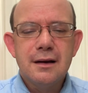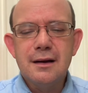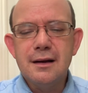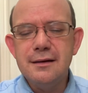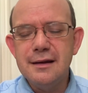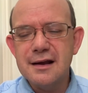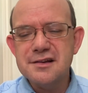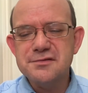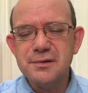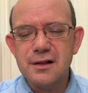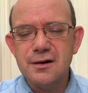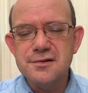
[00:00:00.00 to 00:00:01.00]
And then as we
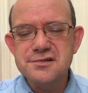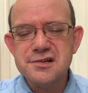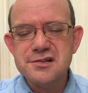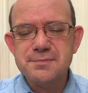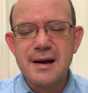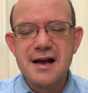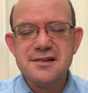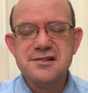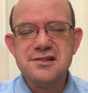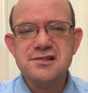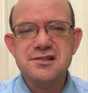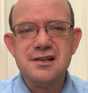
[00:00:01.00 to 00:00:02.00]
close this
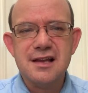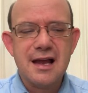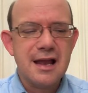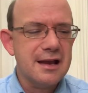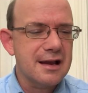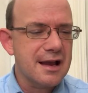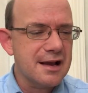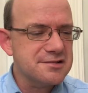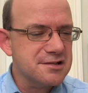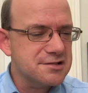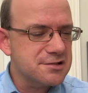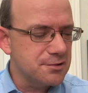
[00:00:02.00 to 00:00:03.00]
passage today in
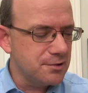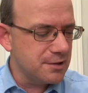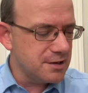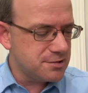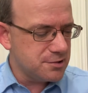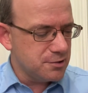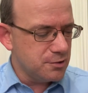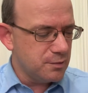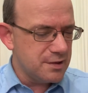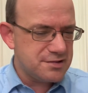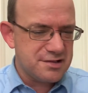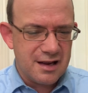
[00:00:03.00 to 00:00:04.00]
Exodus 32,
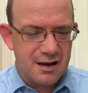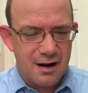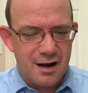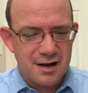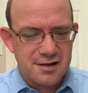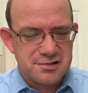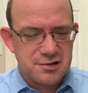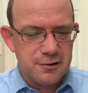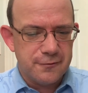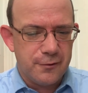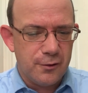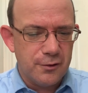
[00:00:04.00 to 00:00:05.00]
we see God's
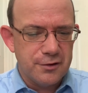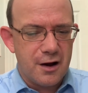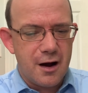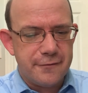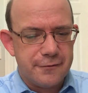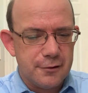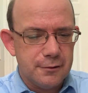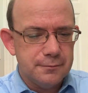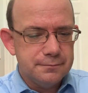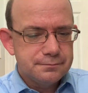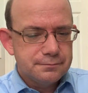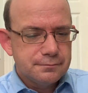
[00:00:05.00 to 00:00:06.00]
twofold offer
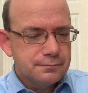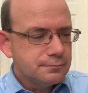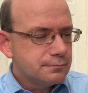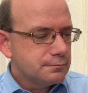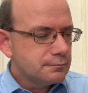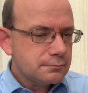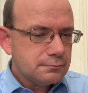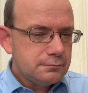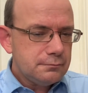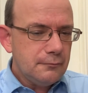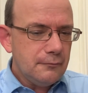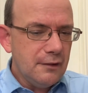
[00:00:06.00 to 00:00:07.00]

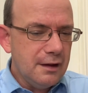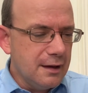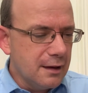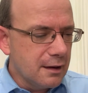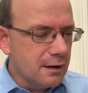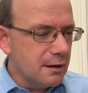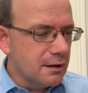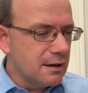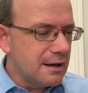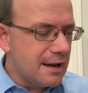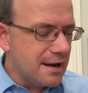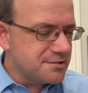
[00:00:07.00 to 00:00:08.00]
in
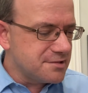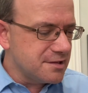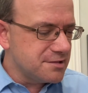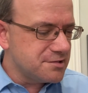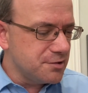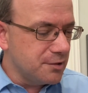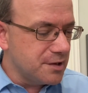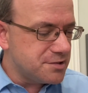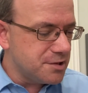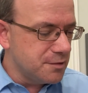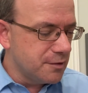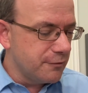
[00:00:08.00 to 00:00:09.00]
Exodus
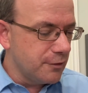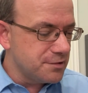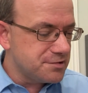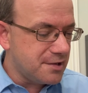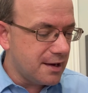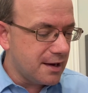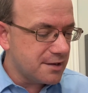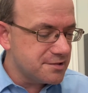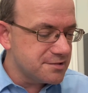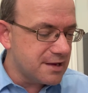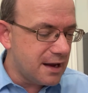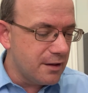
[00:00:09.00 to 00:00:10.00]
32 and verse 10. It
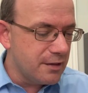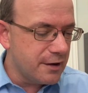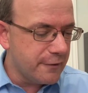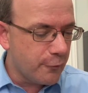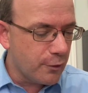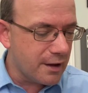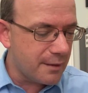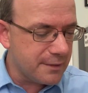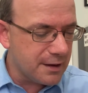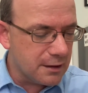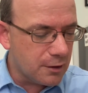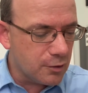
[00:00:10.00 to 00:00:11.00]
says, Now therefore let me
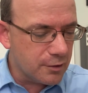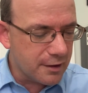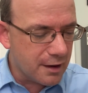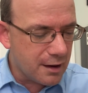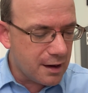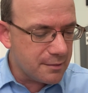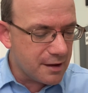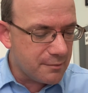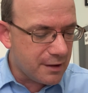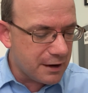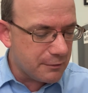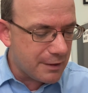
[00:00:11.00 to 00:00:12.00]
alone, that, I, that
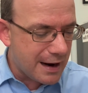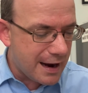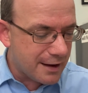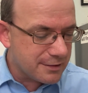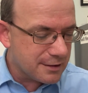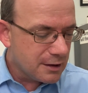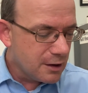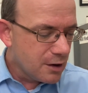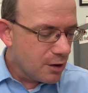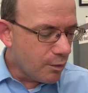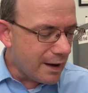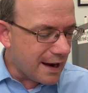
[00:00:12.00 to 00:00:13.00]
my wrath
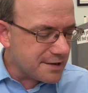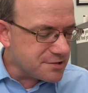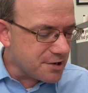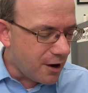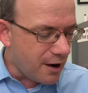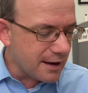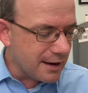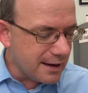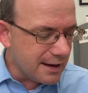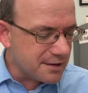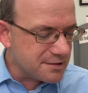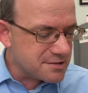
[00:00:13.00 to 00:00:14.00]
wax hot
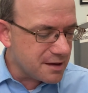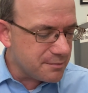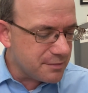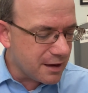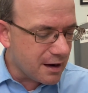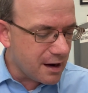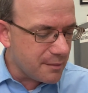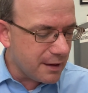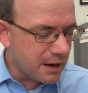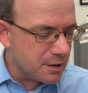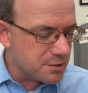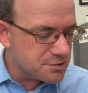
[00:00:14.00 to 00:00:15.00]
against them, that I may
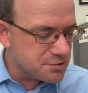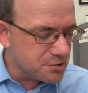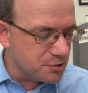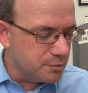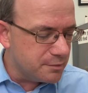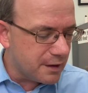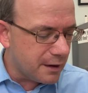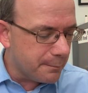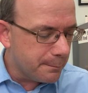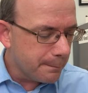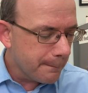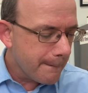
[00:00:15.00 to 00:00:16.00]
consume them